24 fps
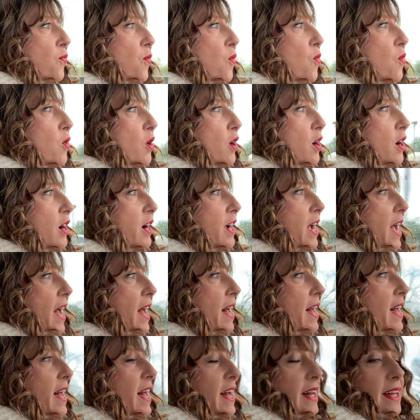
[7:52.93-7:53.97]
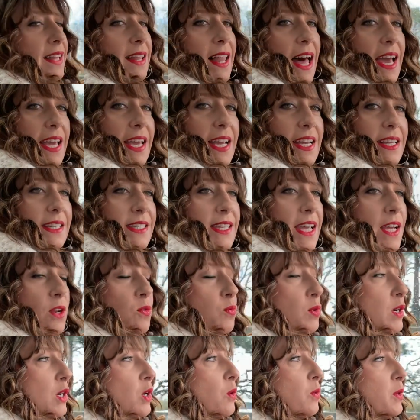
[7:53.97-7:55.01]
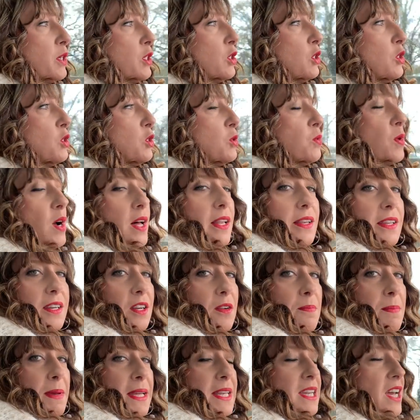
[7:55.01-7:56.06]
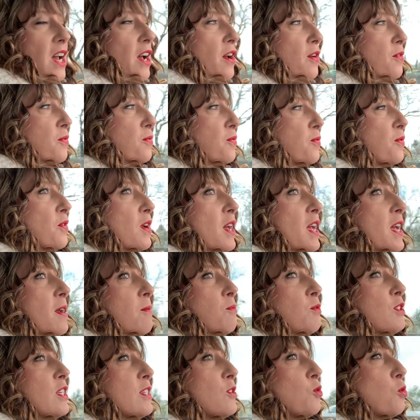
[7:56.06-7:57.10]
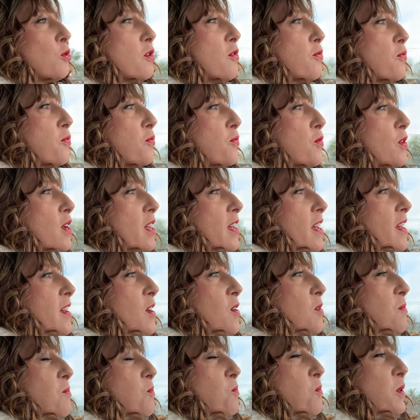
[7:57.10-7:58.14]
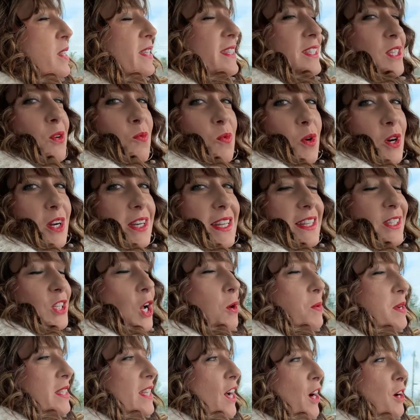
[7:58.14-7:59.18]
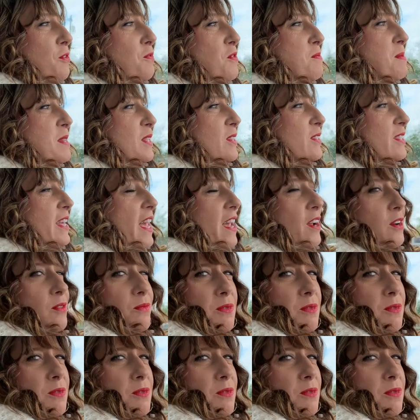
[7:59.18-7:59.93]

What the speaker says: for a client, and we're going to do a little bit of just sort of, what's the word? It's always hard for me to say.